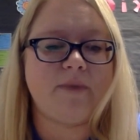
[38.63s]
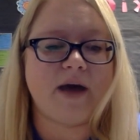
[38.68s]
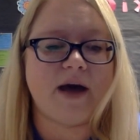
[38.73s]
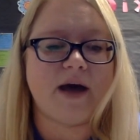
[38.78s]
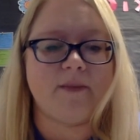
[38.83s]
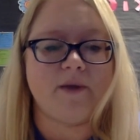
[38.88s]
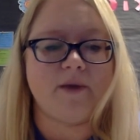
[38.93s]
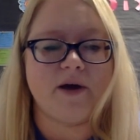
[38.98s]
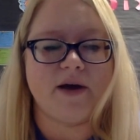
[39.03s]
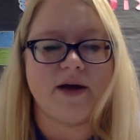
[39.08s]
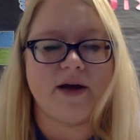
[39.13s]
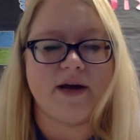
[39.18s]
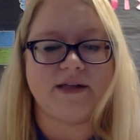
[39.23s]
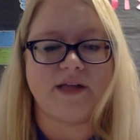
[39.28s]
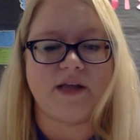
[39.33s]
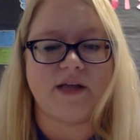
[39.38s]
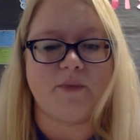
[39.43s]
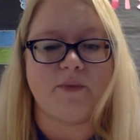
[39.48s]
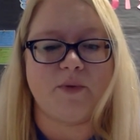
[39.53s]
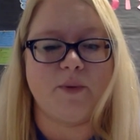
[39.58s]
papa as
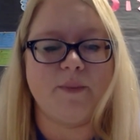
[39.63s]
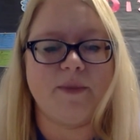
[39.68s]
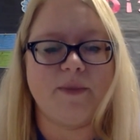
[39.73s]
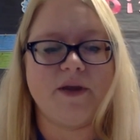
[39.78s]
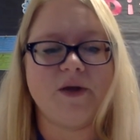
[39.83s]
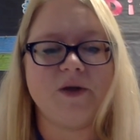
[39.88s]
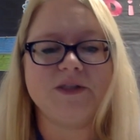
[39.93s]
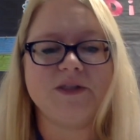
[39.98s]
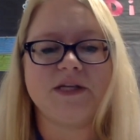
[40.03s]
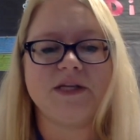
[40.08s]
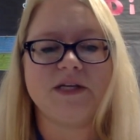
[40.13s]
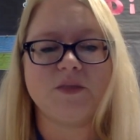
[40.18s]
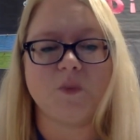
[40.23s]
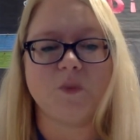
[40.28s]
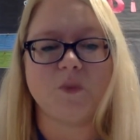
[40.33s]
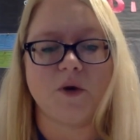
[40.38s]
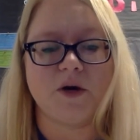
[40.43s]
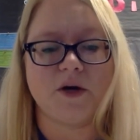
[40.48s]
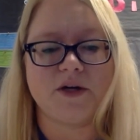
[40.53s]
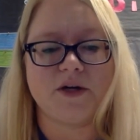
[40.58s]
he premieres his
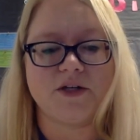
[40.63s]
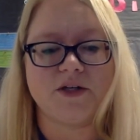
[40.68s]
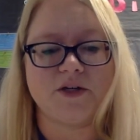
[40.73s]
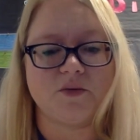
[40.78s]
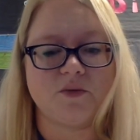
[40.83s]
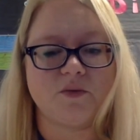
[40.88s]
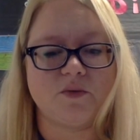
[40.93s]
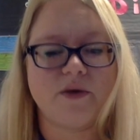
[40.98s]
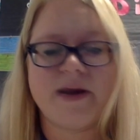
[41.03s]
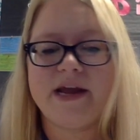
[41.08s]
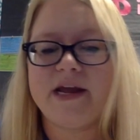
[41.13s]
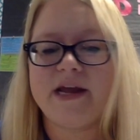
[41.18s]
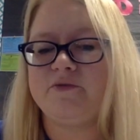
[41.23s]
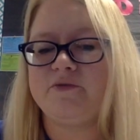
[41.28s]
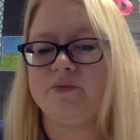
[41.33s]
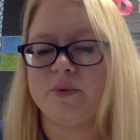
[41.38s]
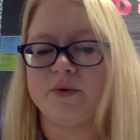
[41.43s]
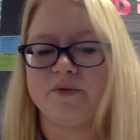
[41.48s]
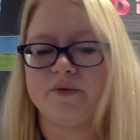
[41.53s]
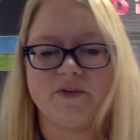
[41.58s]
work to rave
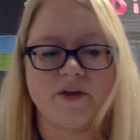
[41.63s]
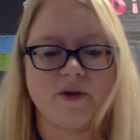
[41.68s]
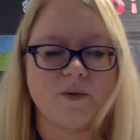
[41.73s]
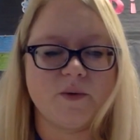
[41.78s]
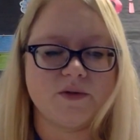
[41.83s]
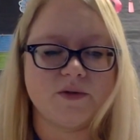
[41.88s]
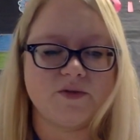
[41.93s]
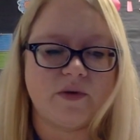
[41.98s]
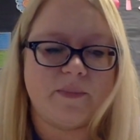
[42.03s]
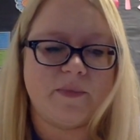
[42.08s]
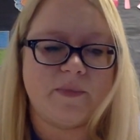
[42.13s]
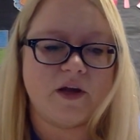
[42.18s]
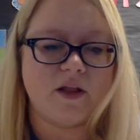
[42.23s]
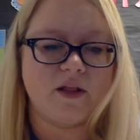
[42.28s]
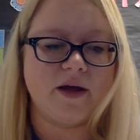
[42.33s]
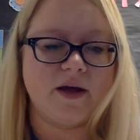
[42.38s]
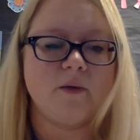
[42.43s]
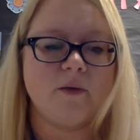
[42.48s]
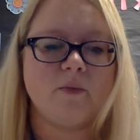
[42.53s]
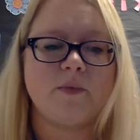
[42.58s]
reviews from the
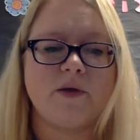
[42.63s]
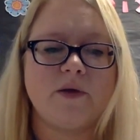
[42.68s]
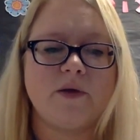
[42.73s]
club.